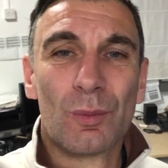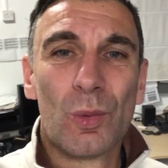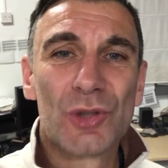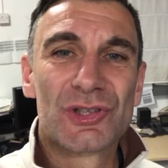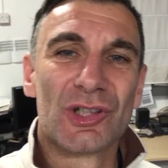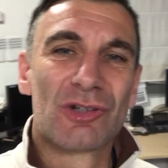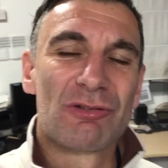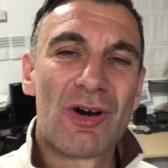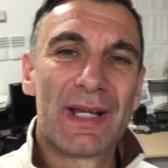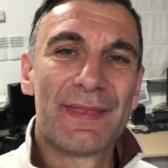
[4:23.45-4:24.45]
What a
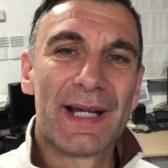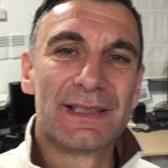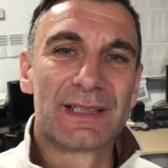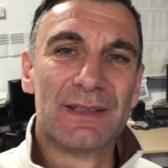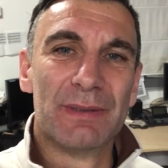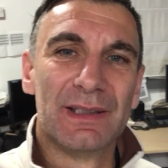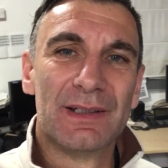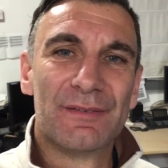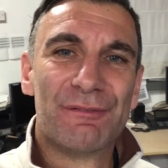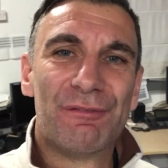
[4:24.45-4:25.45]
grind that is going to be.
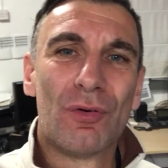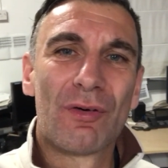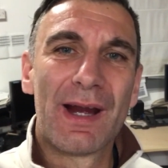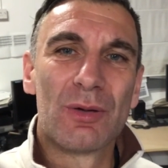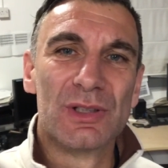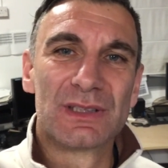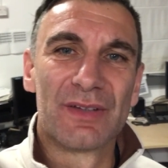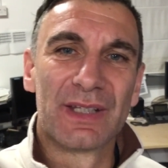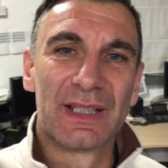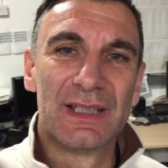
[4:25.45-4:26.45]
4 hours,
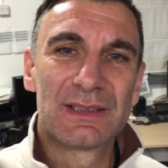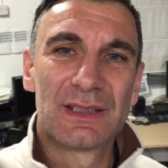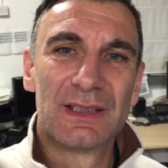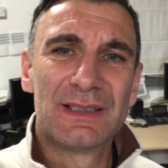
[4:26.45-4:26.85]
I think it is.